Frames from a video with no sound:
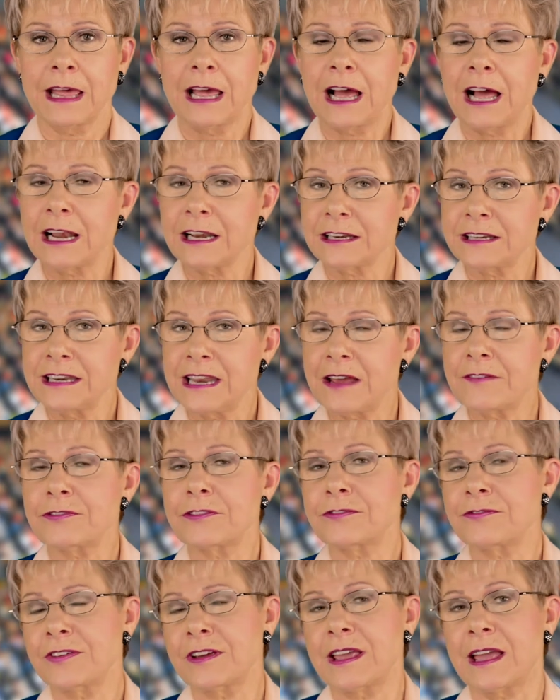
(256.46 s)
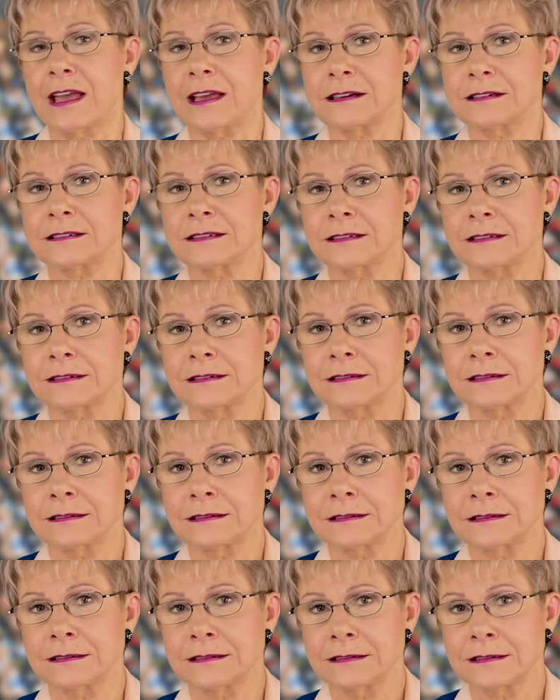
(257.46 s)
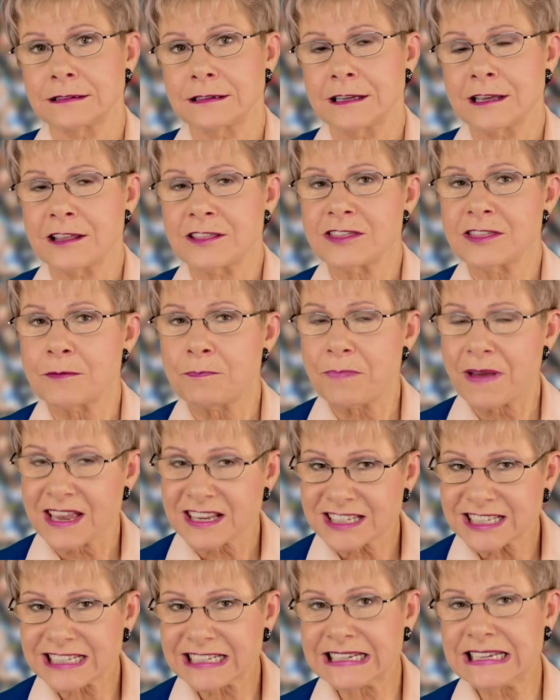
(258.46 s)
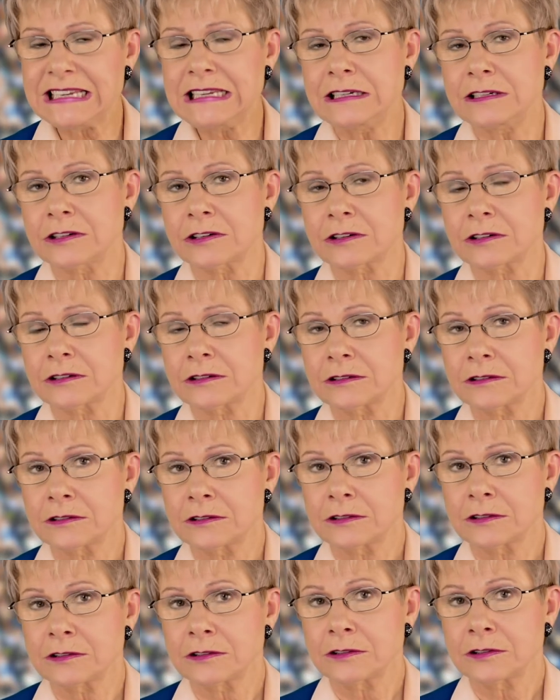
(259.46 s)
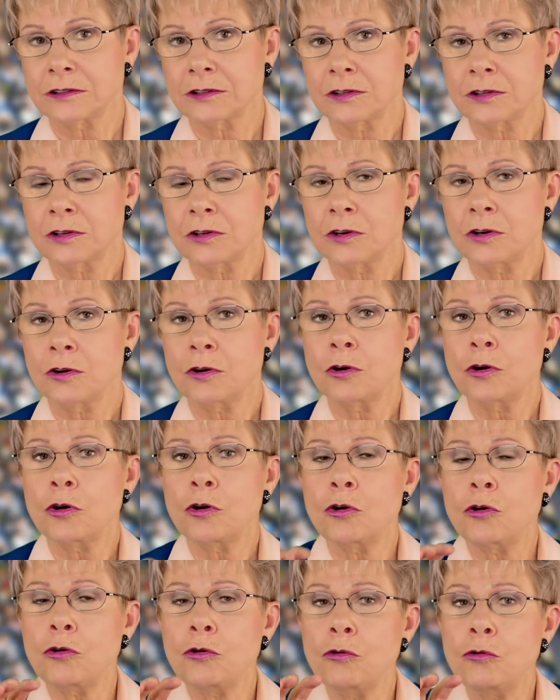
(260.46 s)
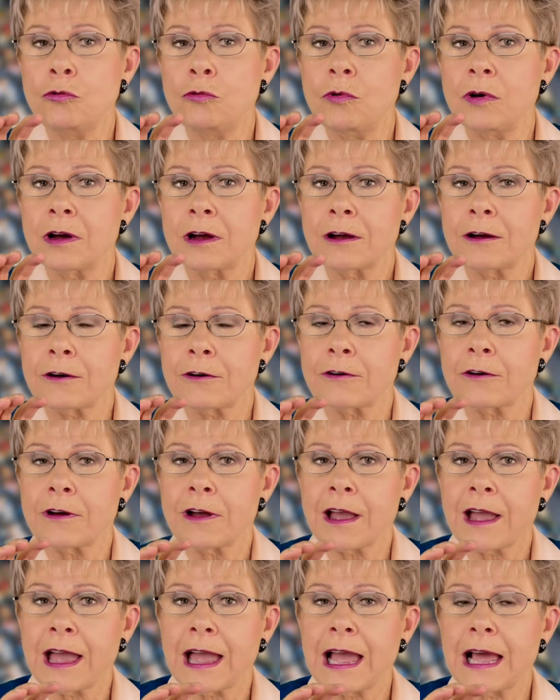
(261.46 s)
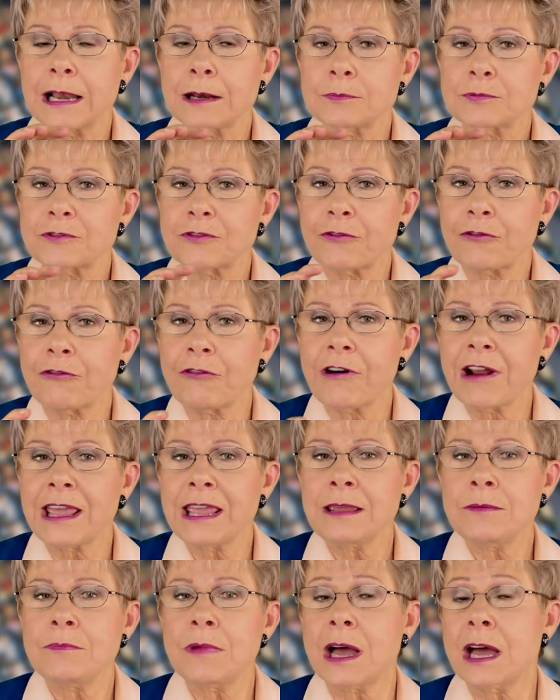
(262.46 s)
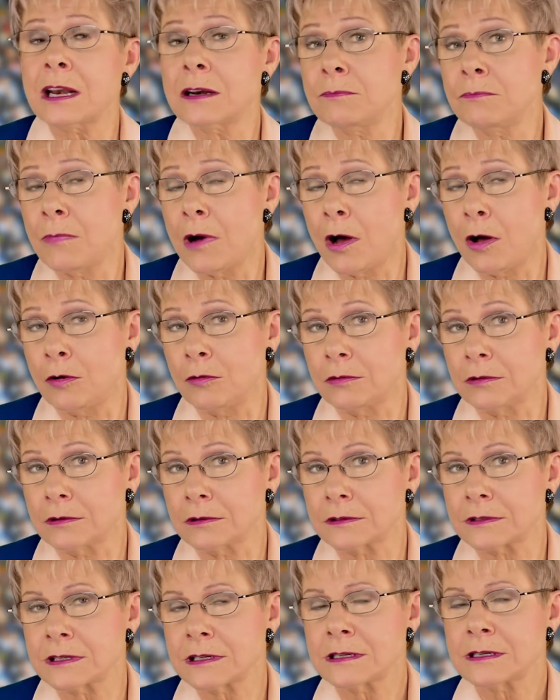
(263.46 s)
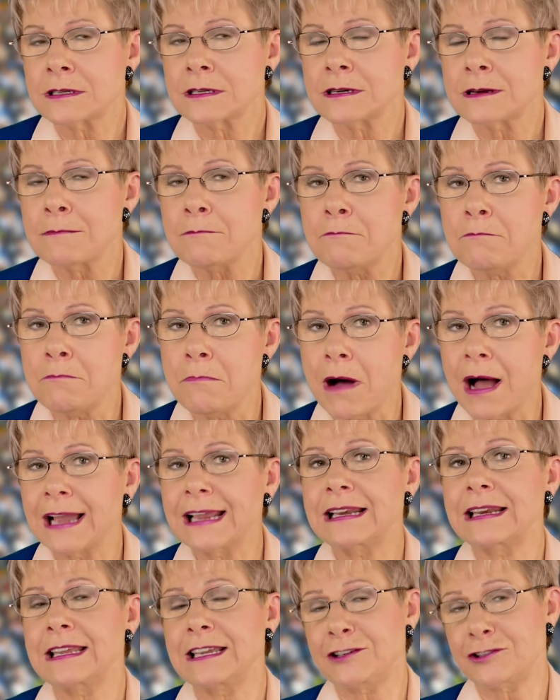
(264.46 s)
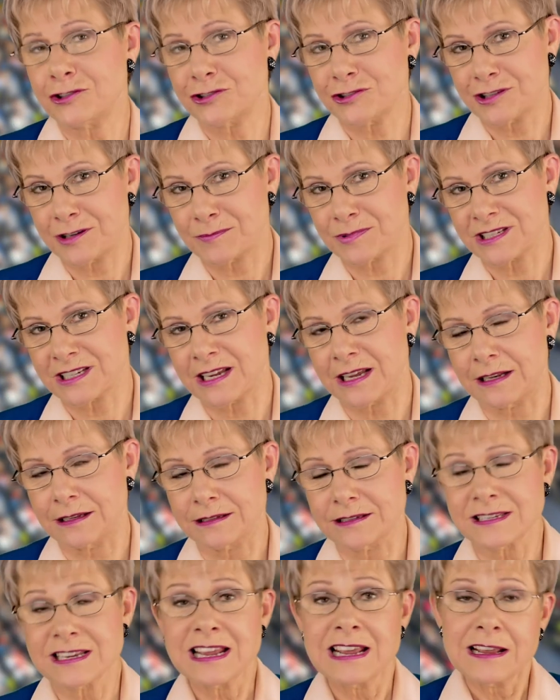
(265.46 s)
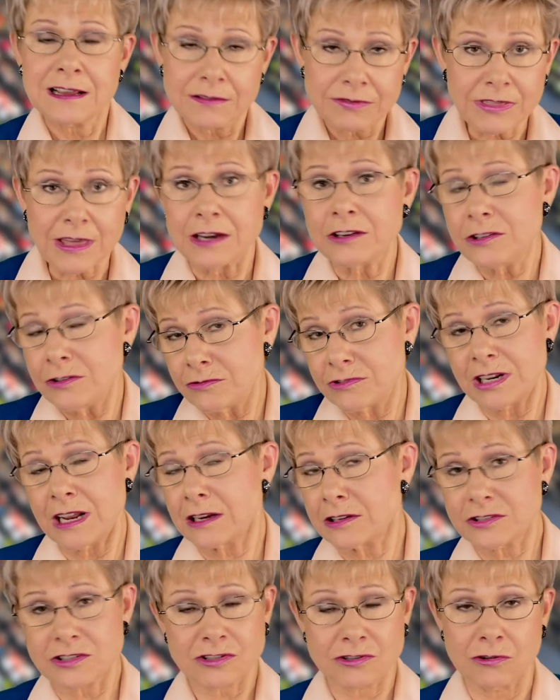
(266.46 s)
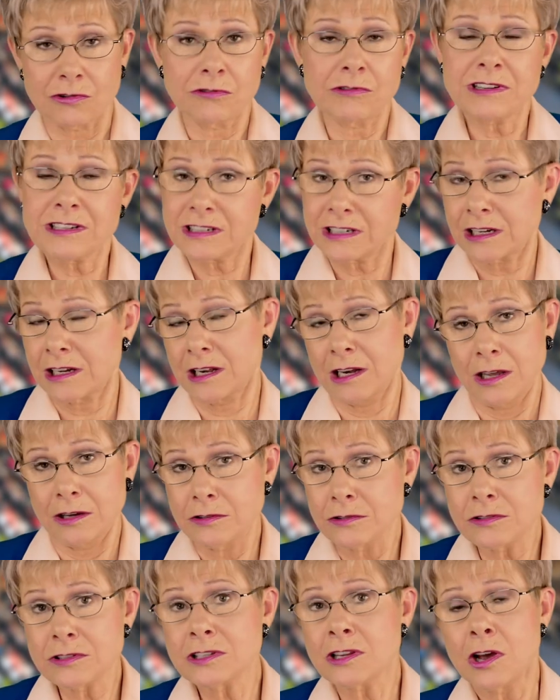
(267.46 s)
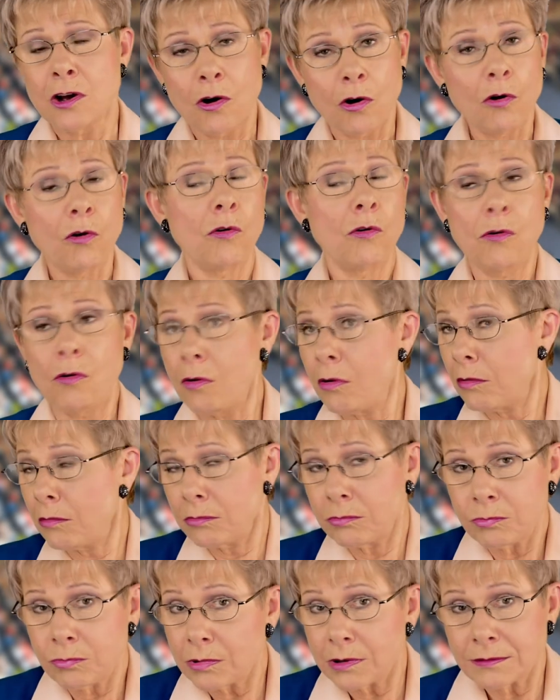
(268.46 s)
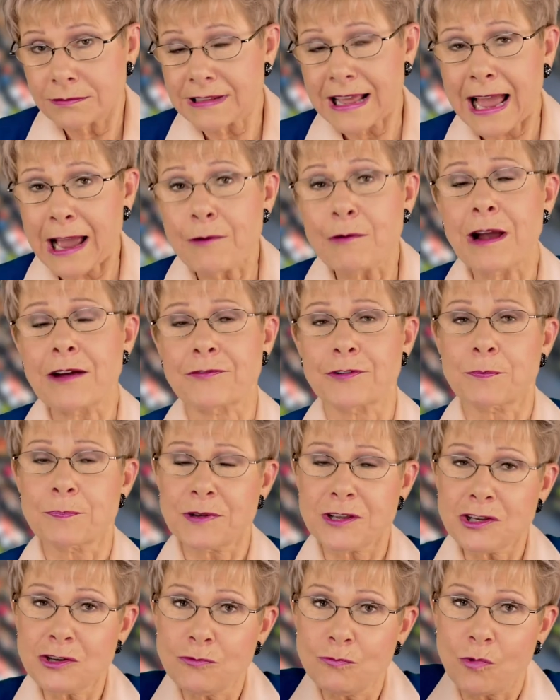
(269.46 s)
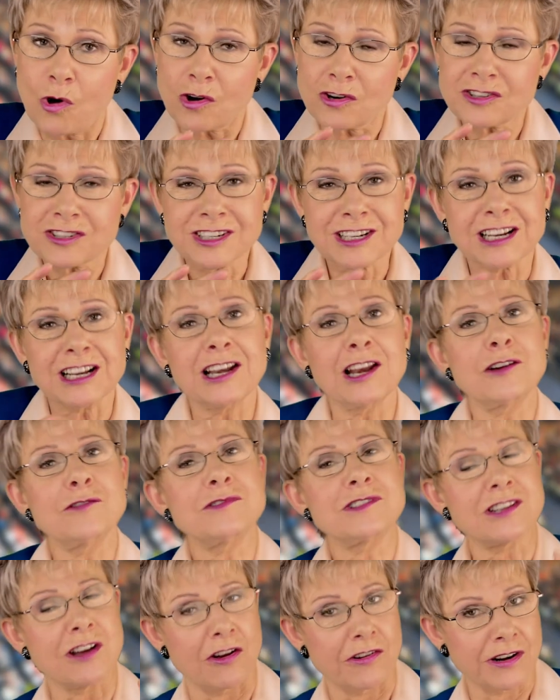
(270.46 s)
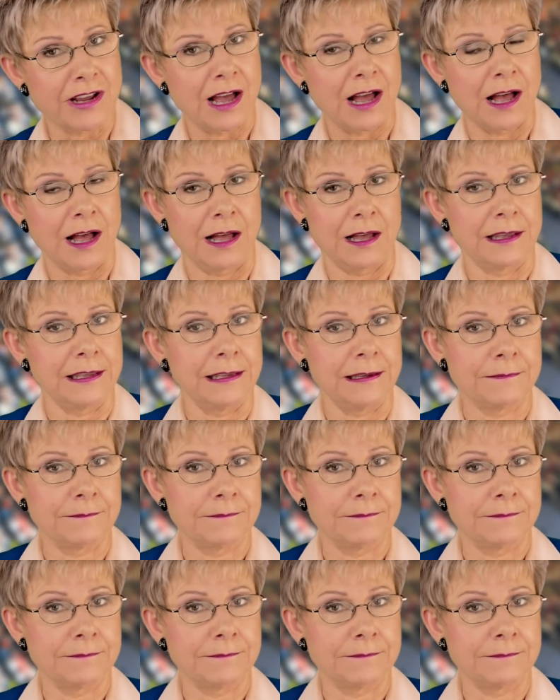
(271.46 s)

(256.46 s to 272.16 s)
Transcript: I'll never forget the best leader who helped frame and mold my leadership skills. Then you tell a story to close or however, but you want to close on a high.